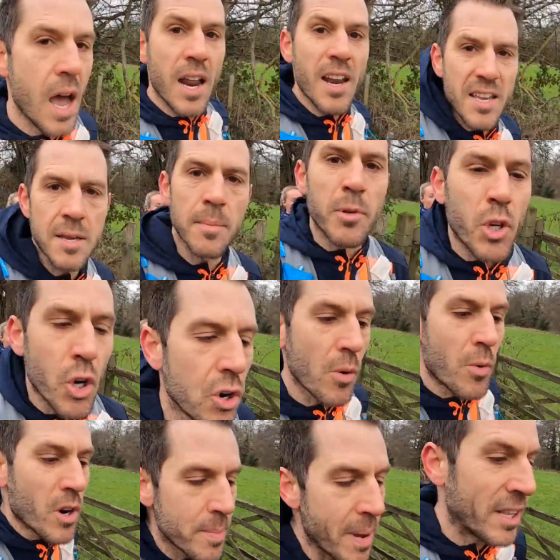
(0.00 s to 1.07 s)
And as I'm sure I
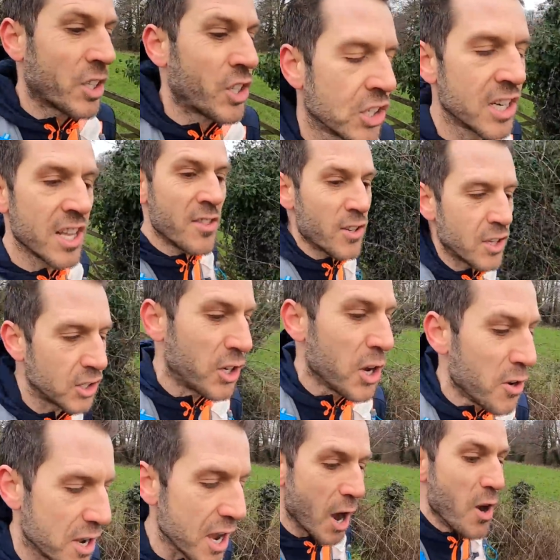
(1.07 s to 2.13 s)
would have mentioned in the
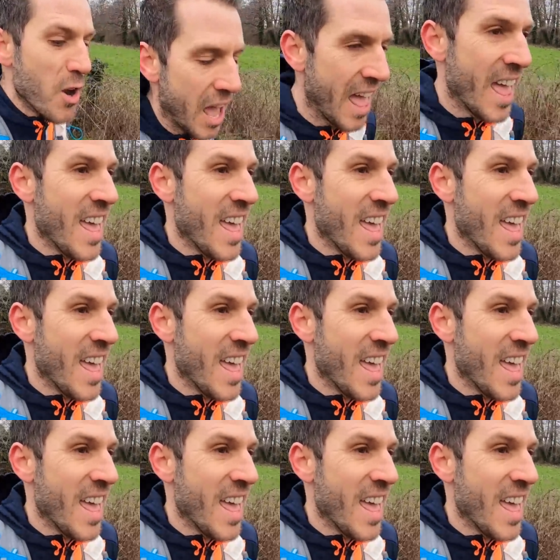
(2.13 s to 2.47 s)
studio,